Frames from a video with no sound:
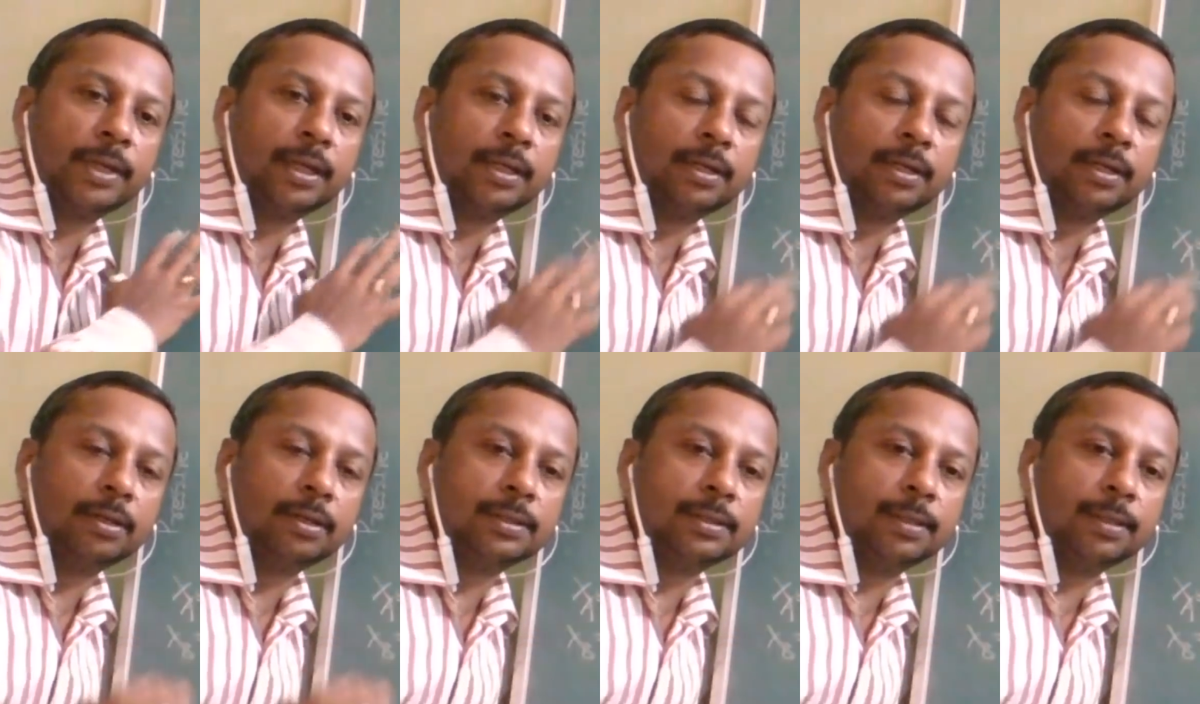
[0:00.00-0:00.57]

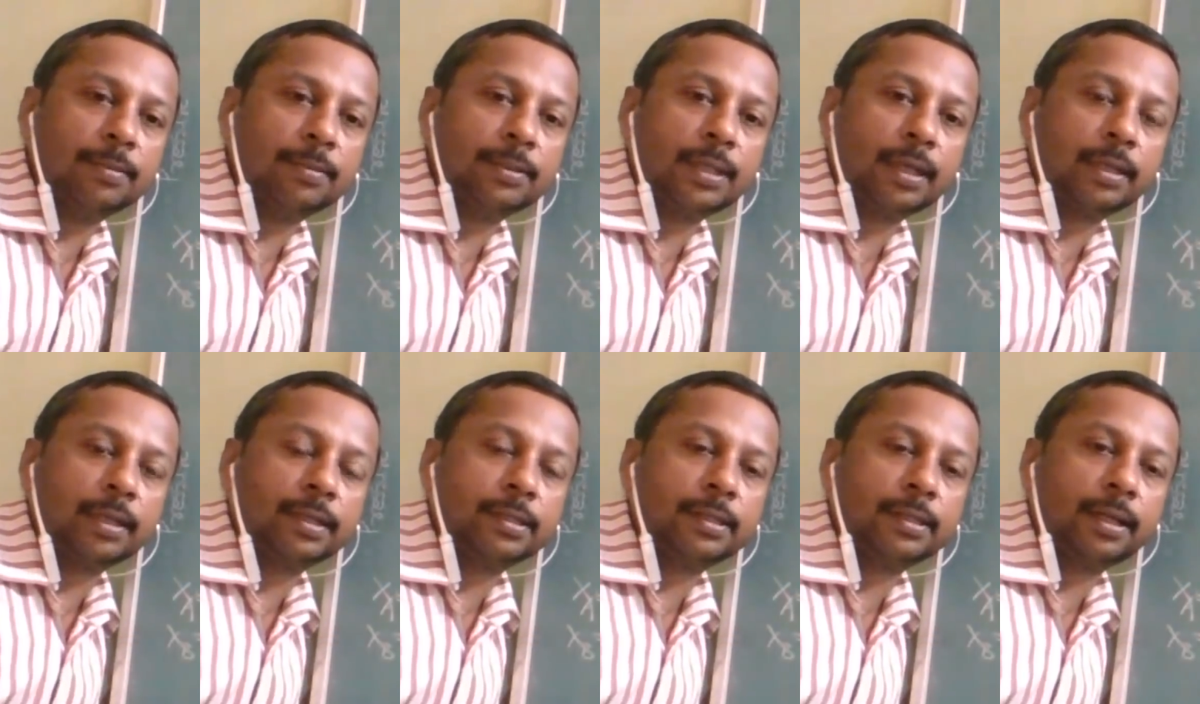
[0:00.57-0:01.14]
concepts are
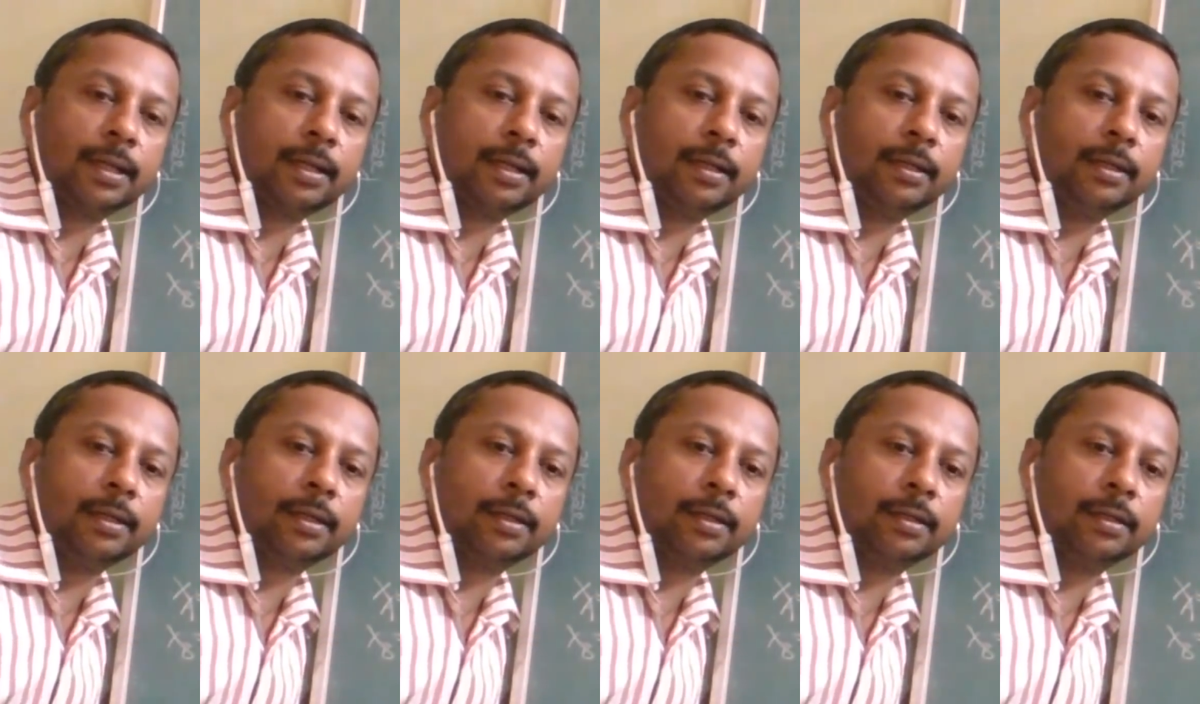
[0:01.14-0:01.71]
crystal
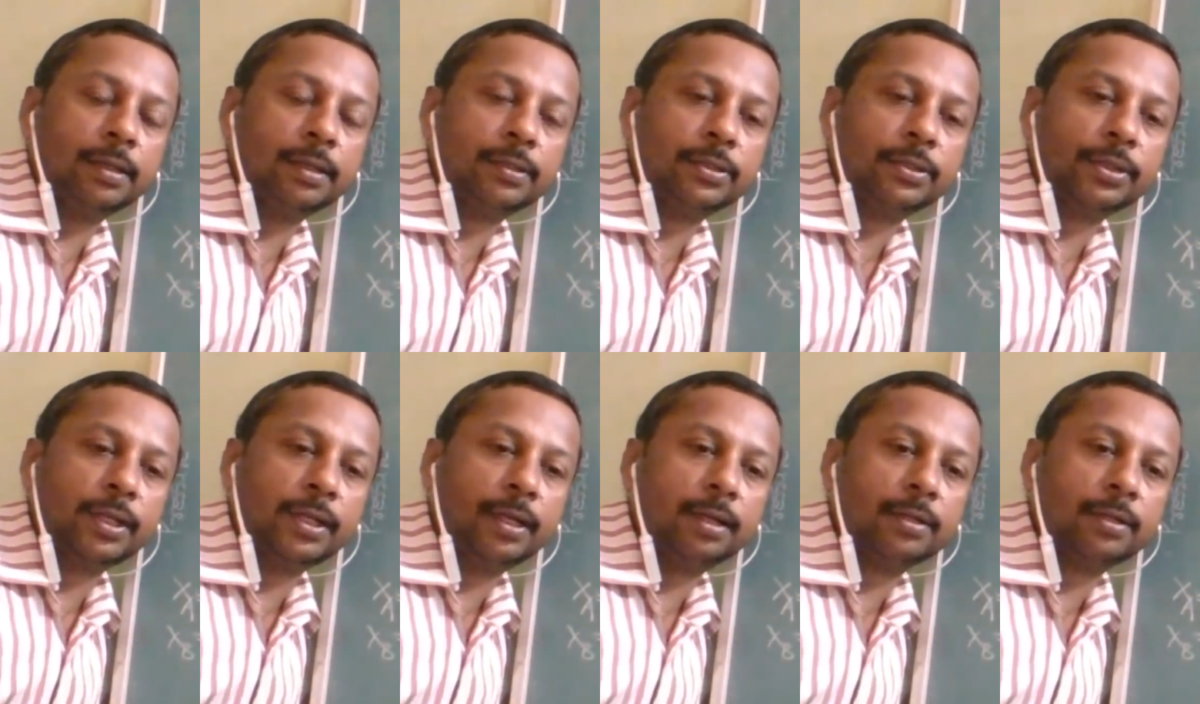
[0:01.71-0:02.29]
clear. Is it
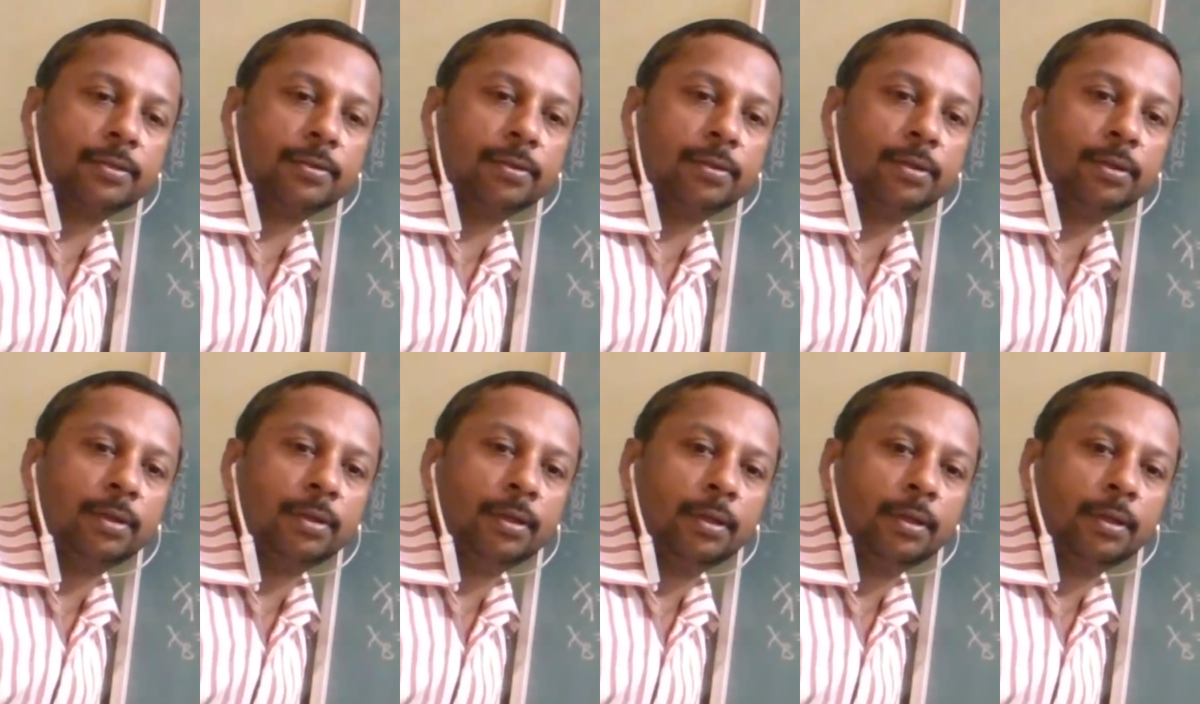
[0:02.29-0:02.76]
understood?